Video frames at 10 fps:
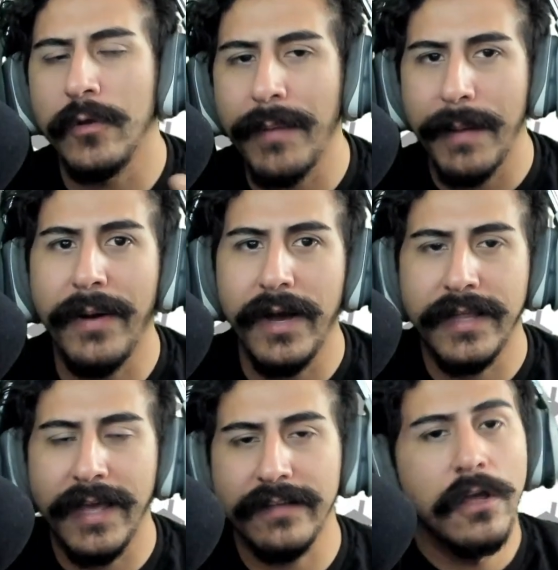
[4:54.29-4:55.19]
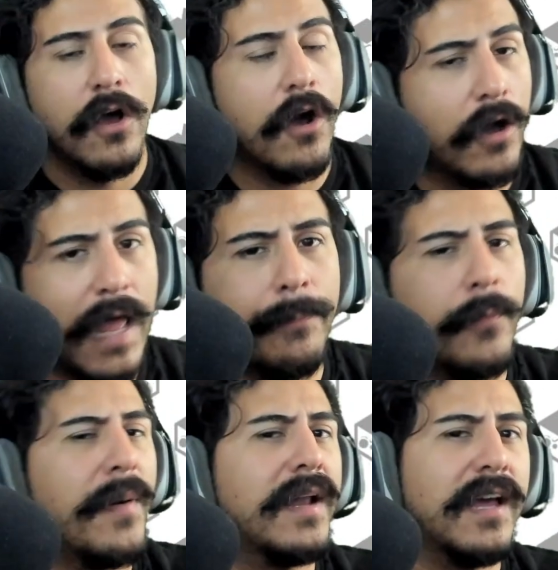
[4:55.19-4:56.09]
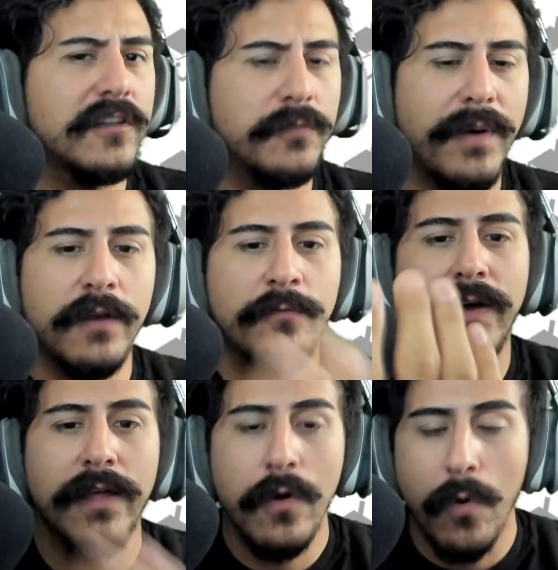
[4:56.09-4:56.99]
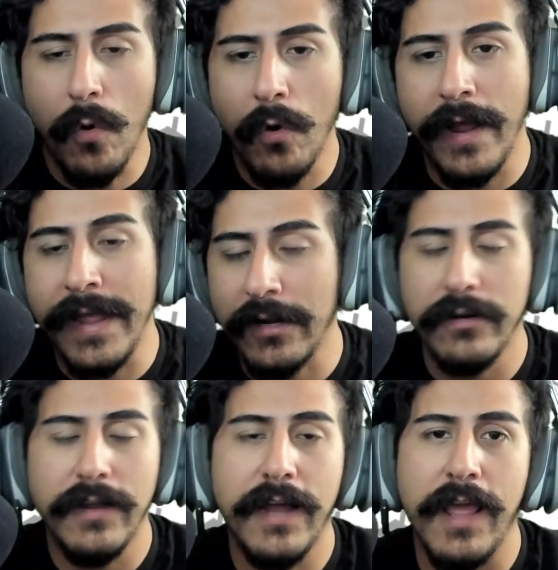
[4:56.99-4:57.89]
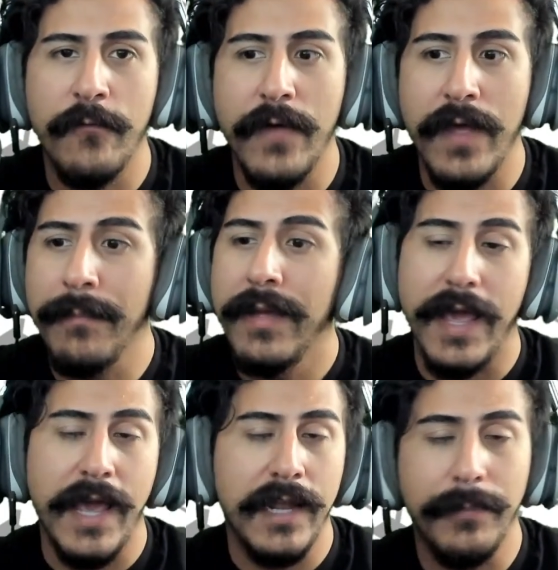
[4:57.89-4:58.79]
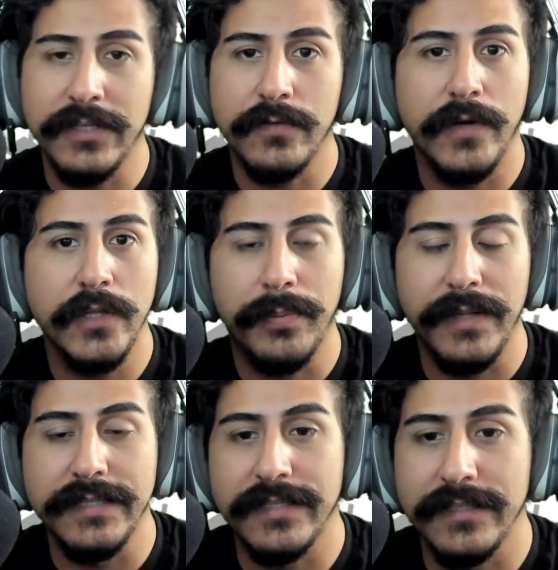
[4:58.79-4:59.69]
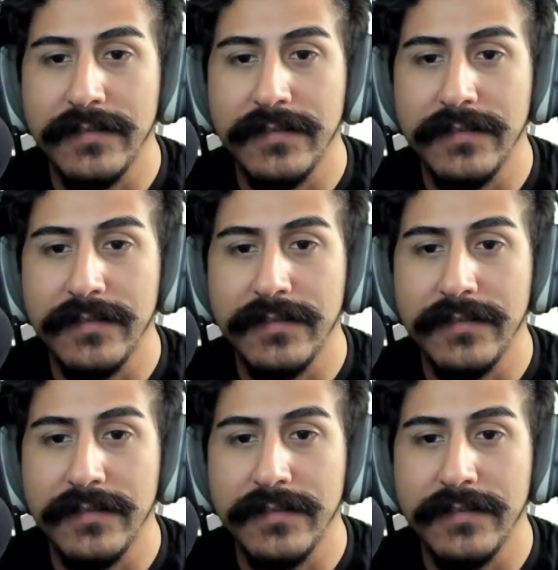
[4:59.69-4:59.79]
my podcast on Apple Podcasts, Podcasts, Spotify, or anchor dot f m, and a bunch of other places.